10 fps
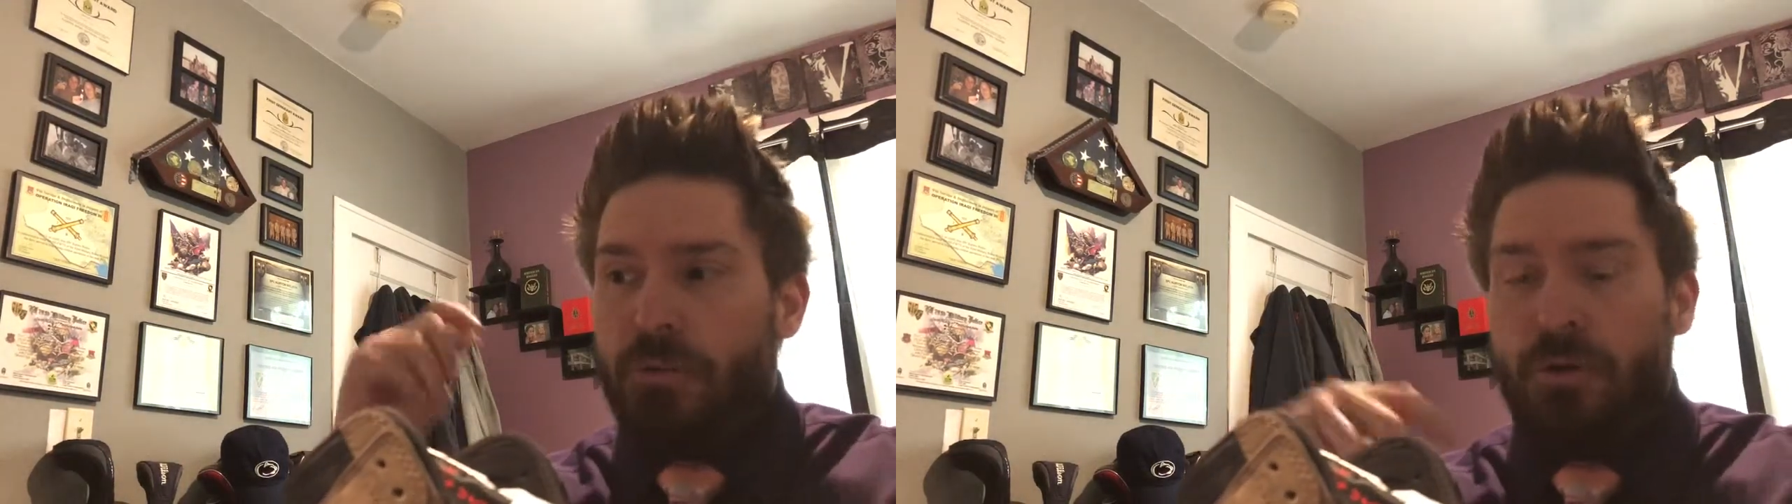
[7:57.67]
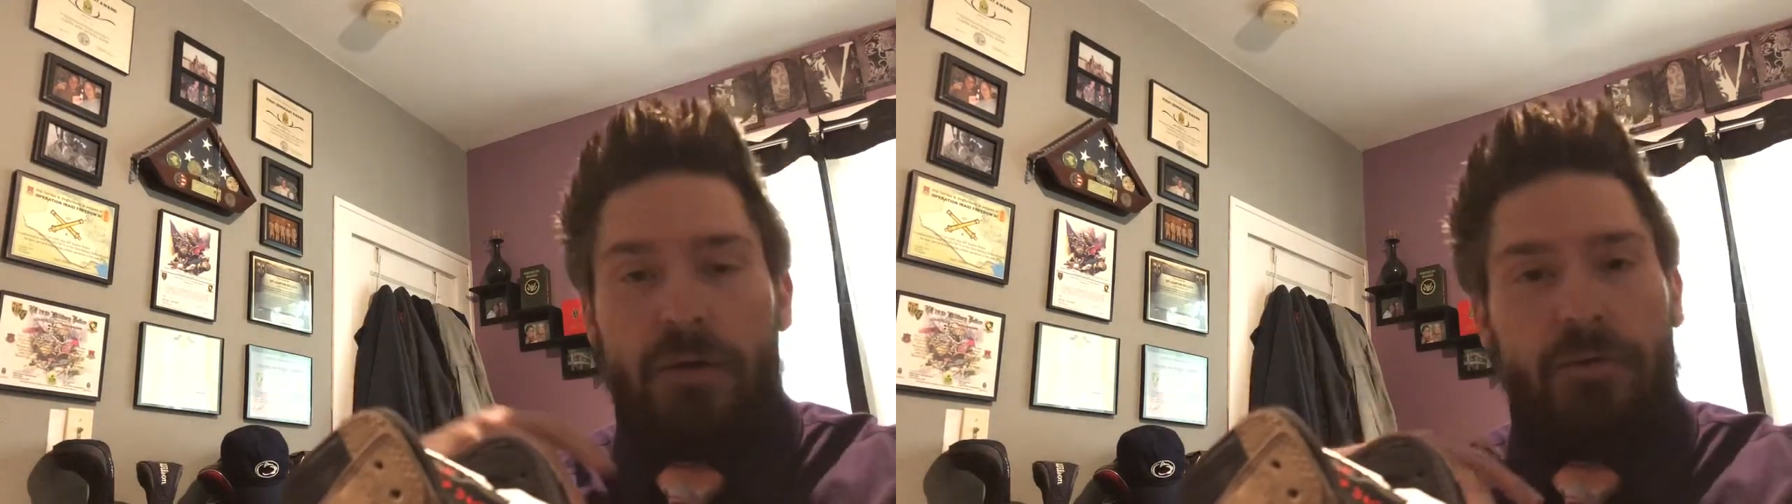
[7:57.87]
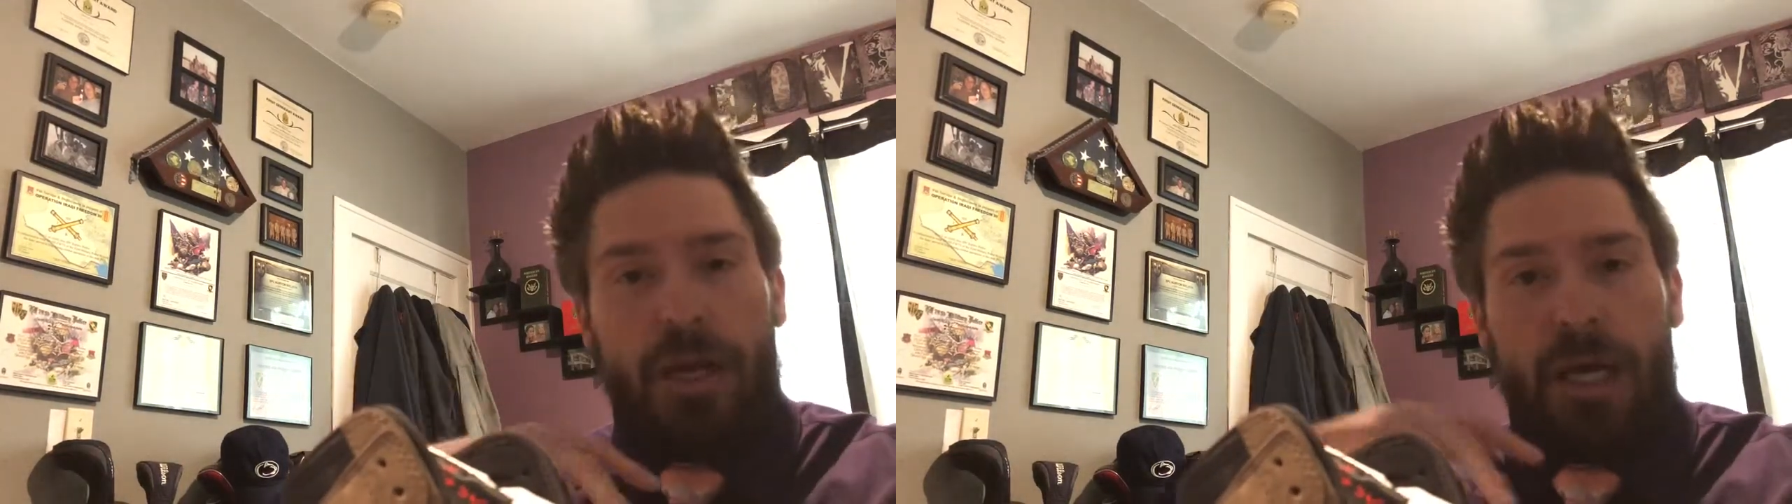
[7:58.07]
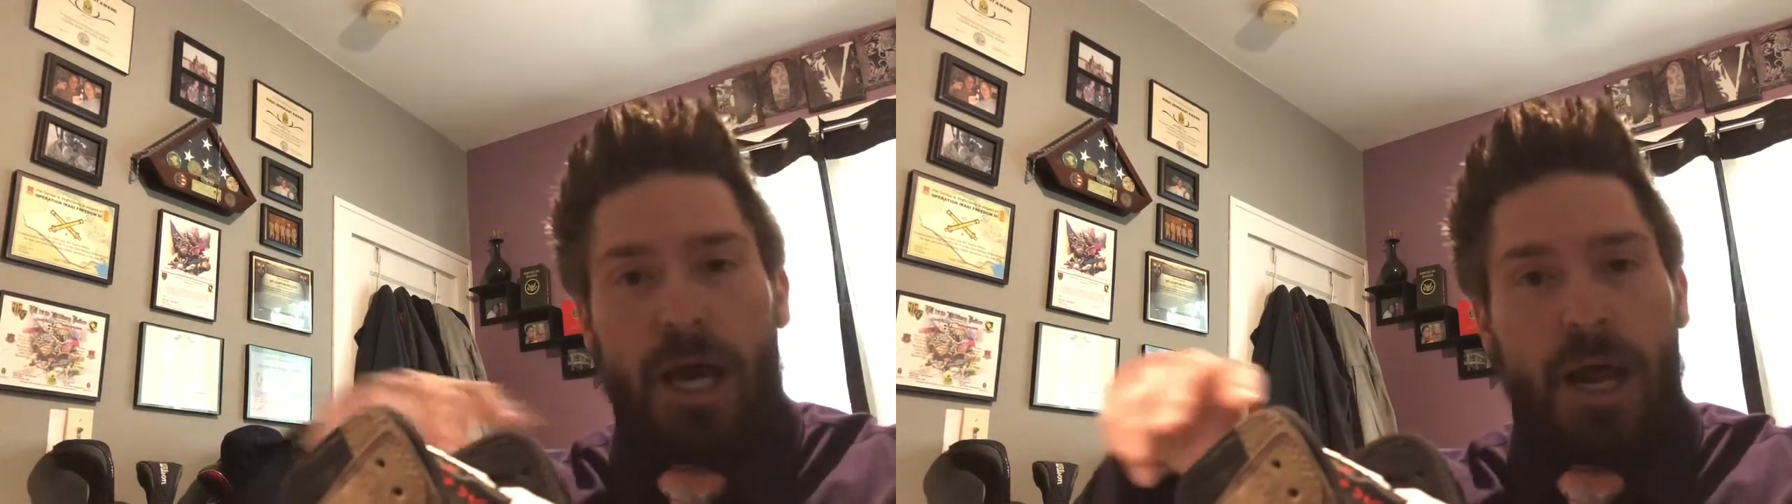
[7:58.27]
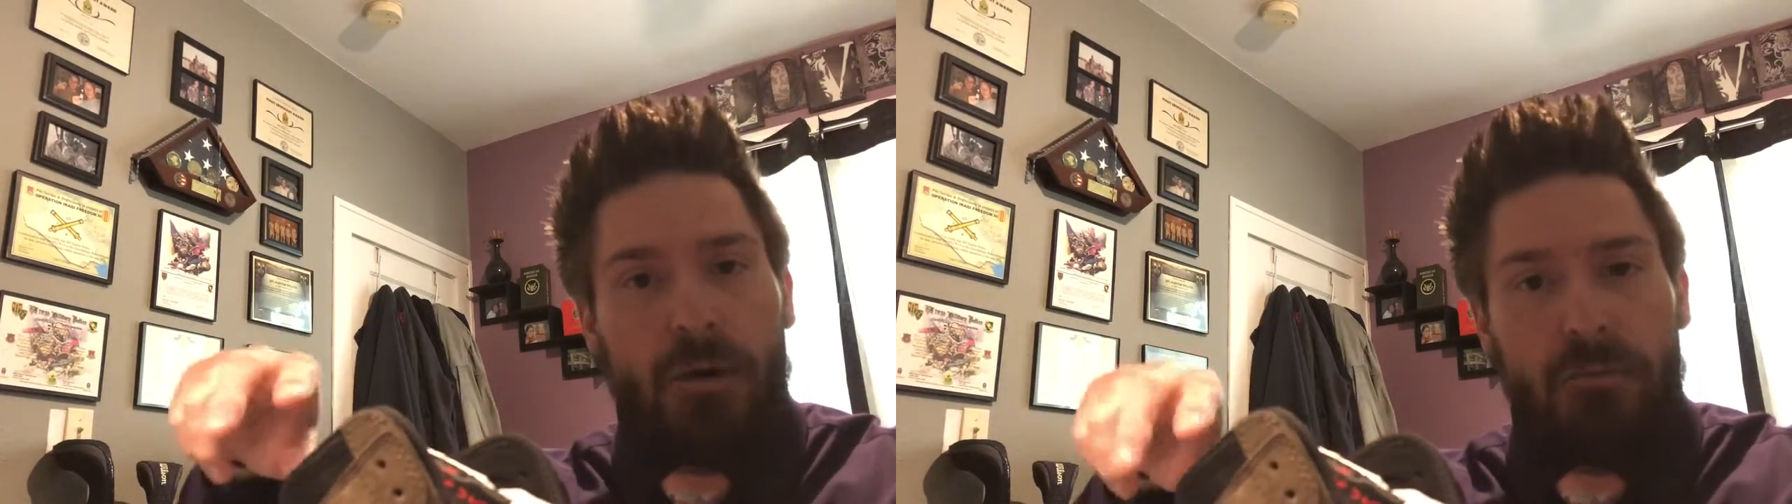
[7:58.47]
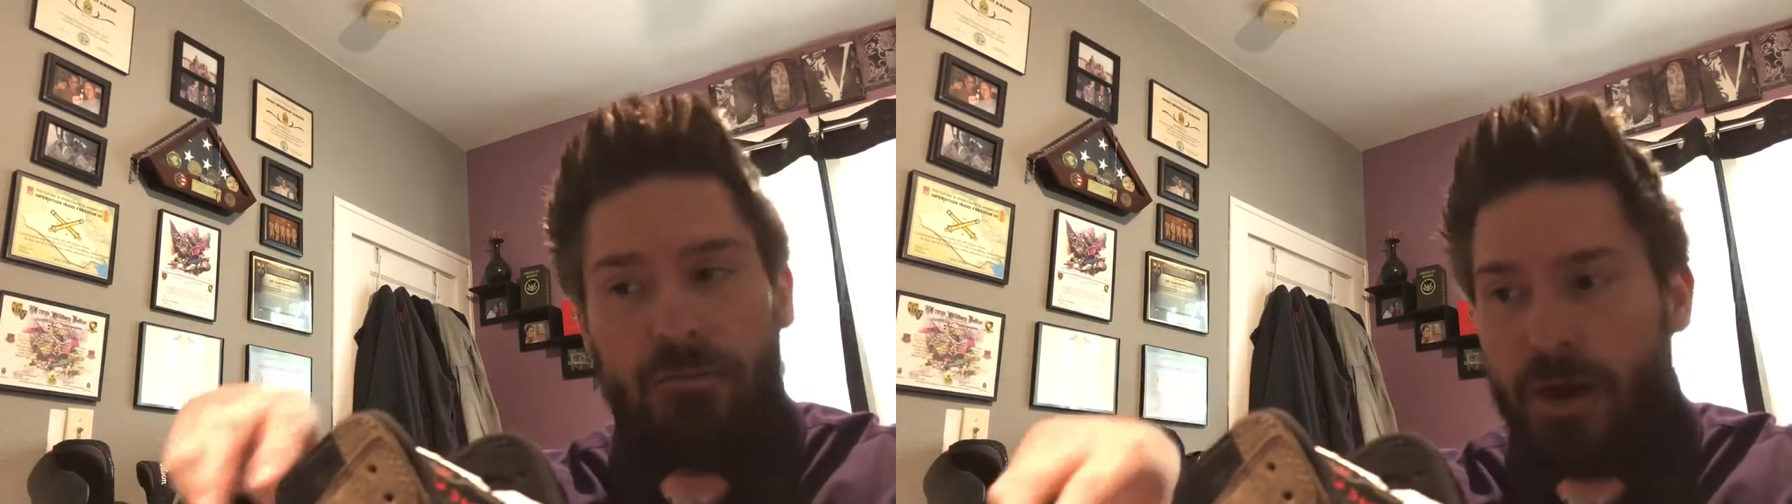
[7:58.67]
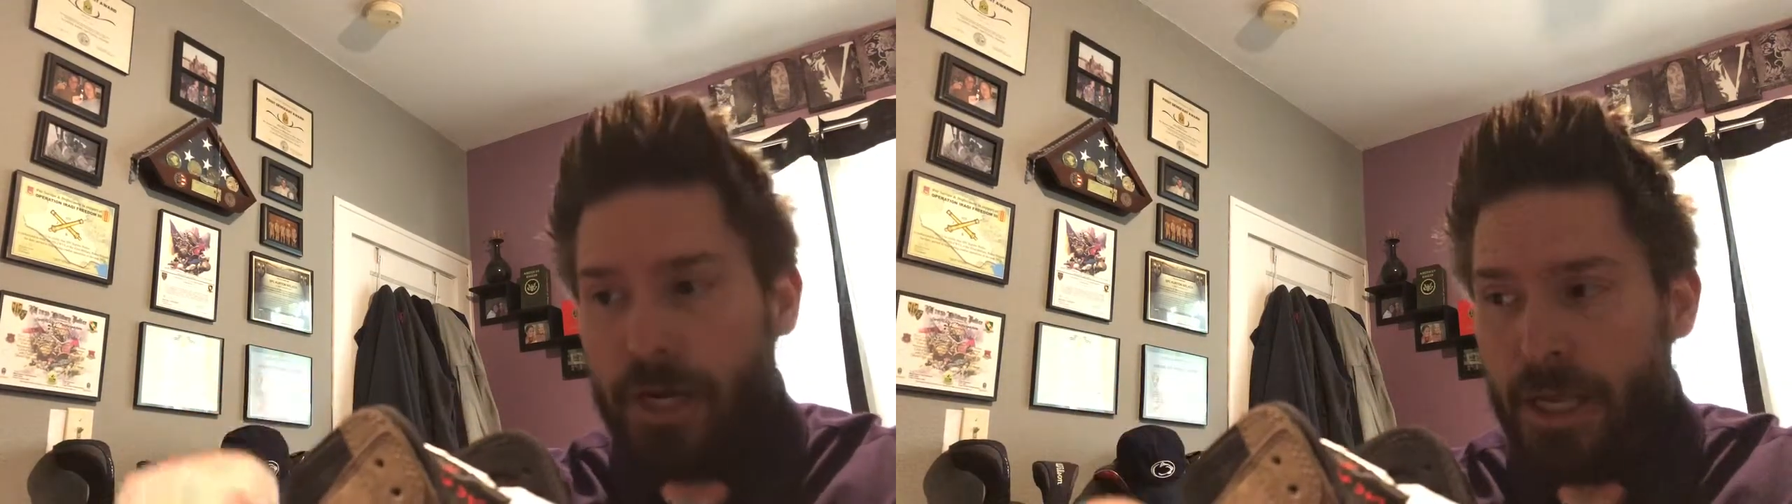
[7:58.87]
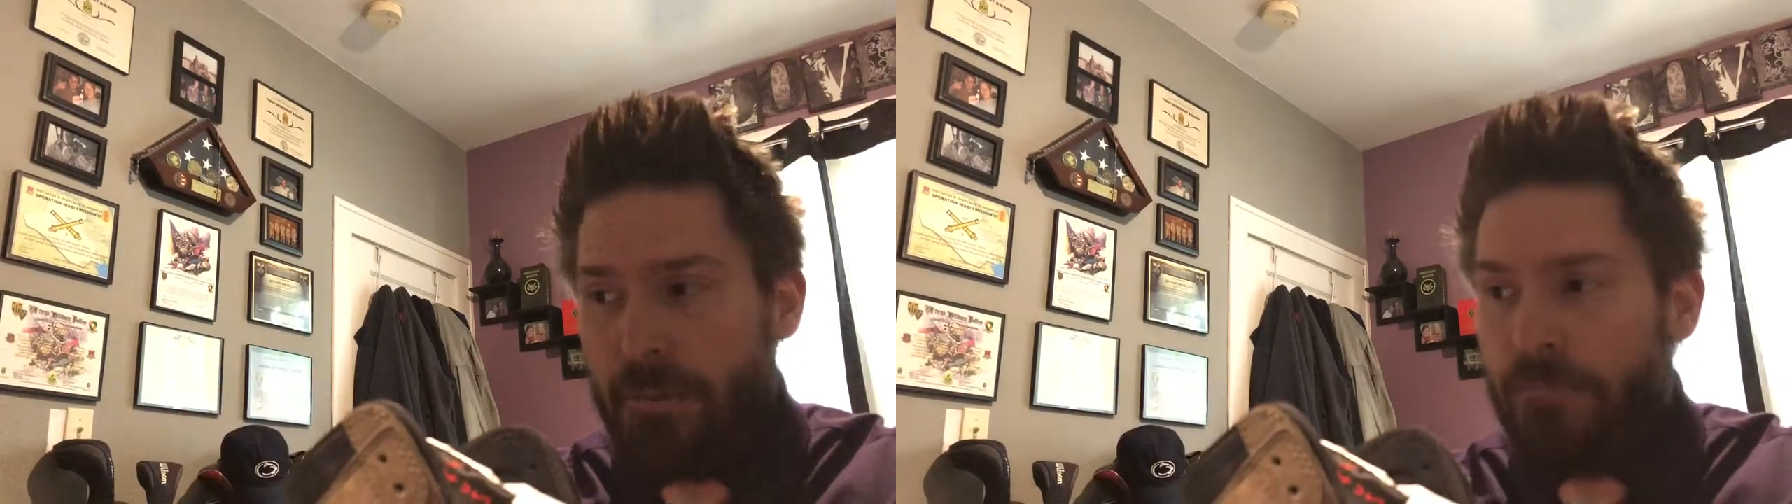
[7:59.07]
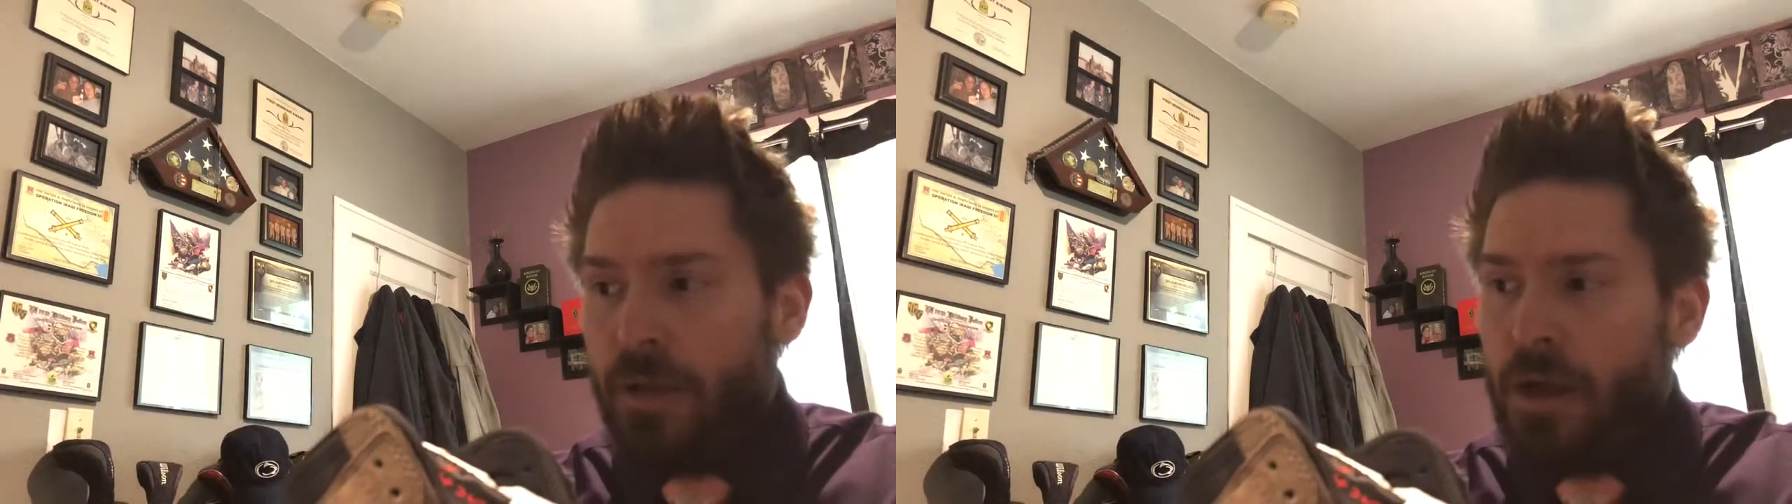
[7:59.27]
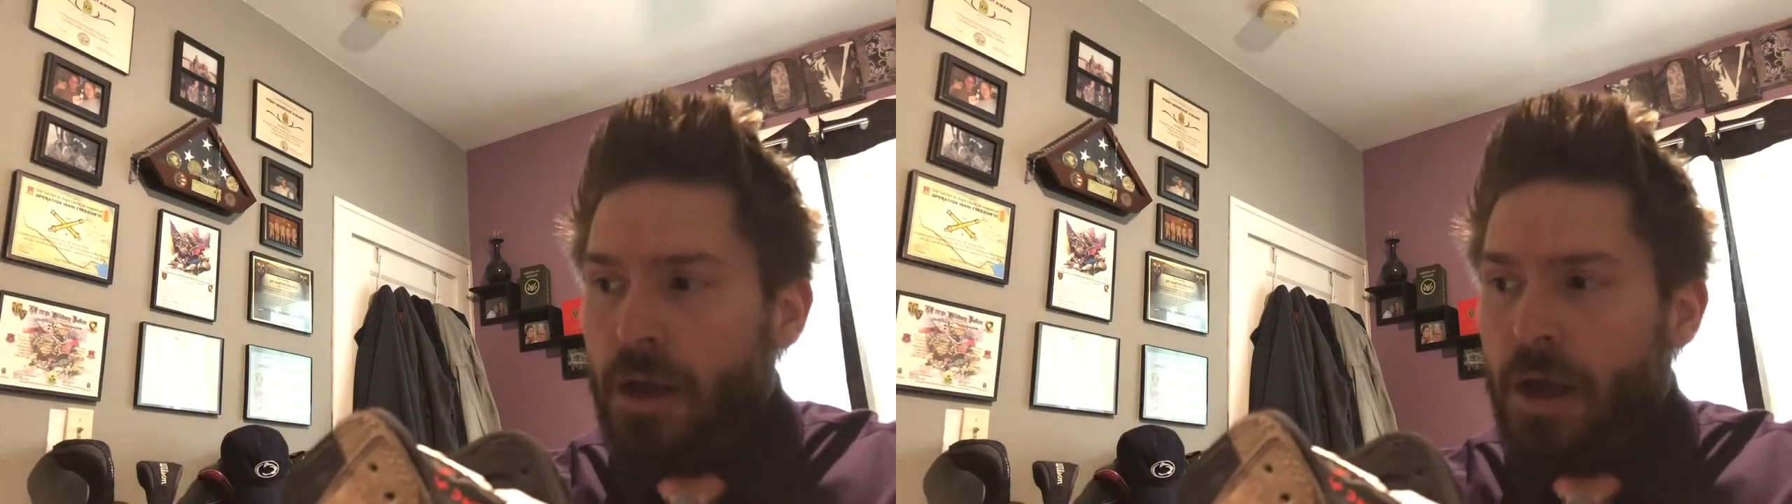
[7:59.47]
My wife and I got out, ran in,
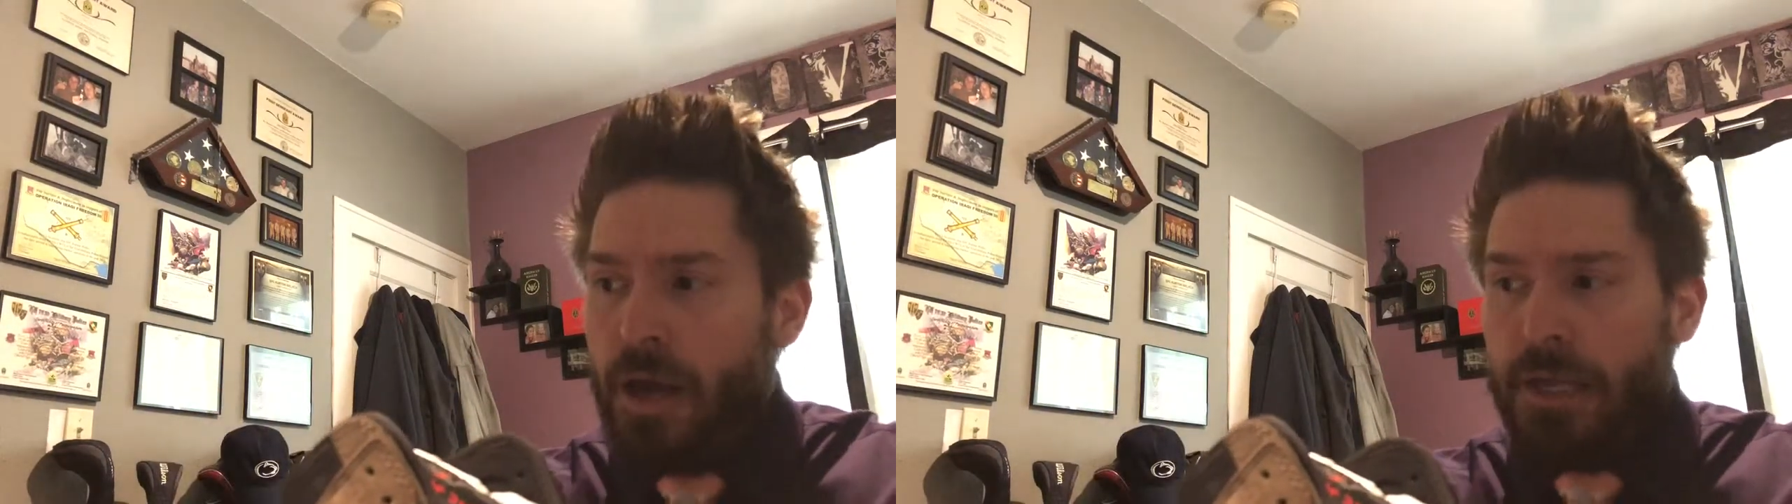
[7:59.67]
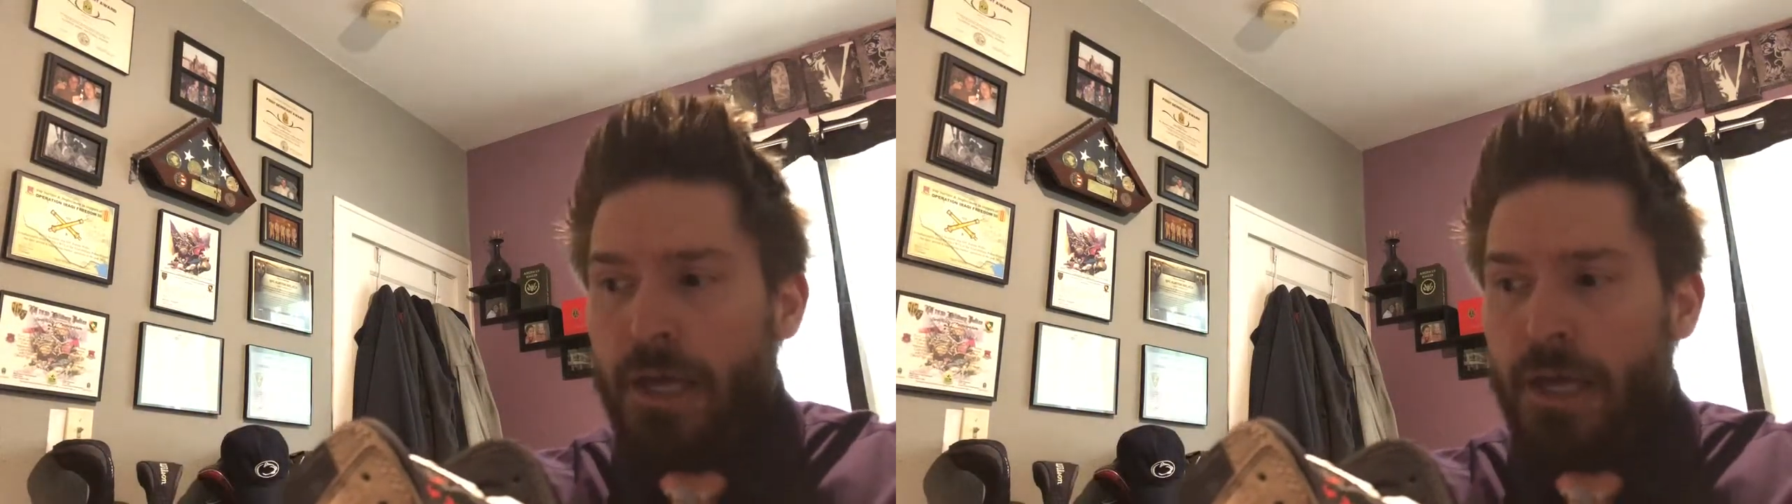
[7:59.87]
and